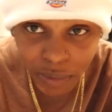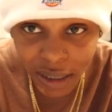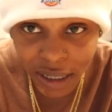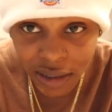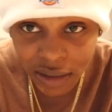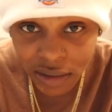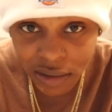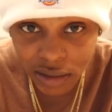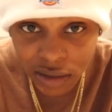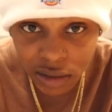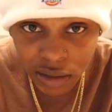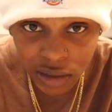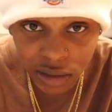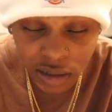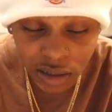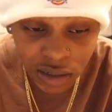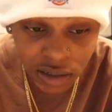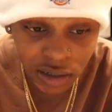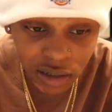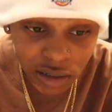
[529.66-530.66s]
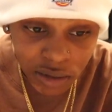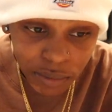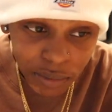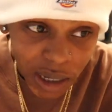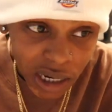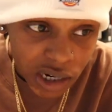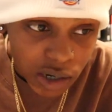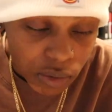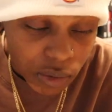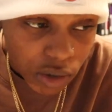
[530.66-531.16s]
make the um,
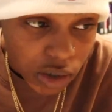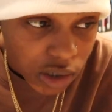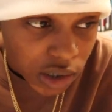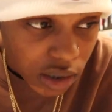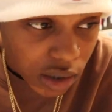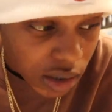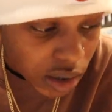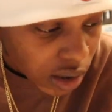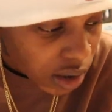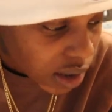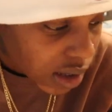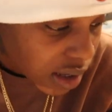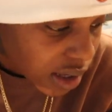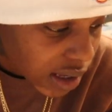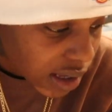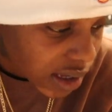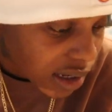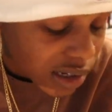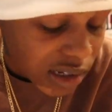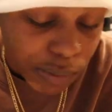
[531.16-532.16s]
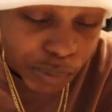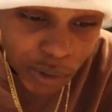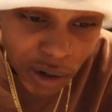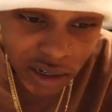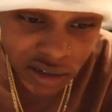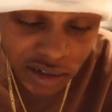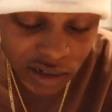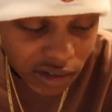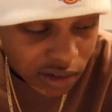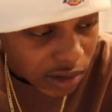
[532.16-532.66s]
macaroni and the
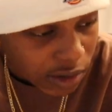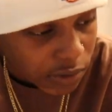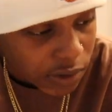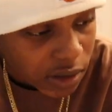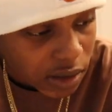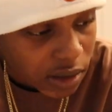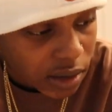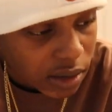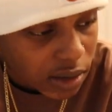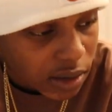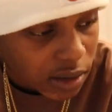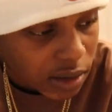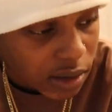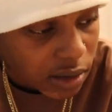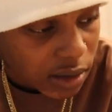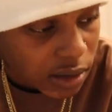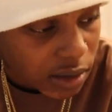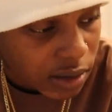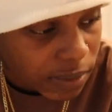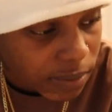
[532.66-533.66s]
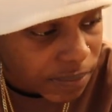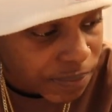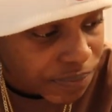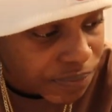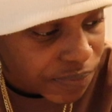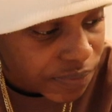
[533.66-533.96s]
process of it. Um,